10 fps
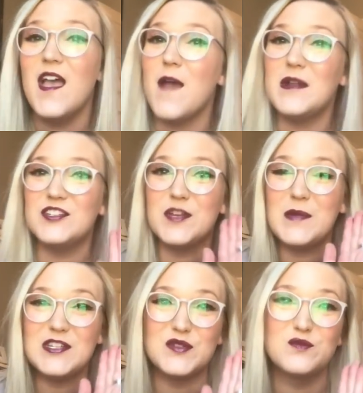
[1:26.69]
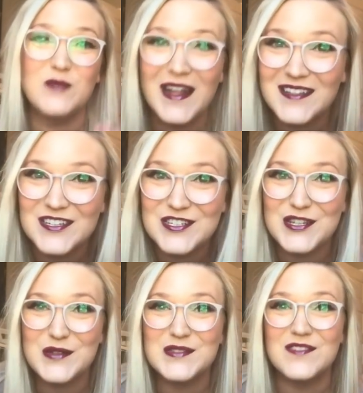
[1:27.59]
I'm gonna ship it directly to
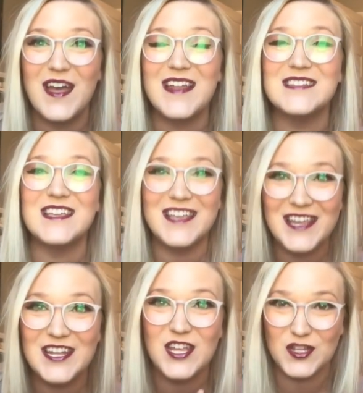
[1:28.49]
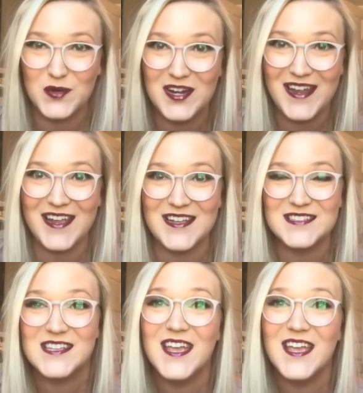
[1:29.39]
you so that it's in your hands.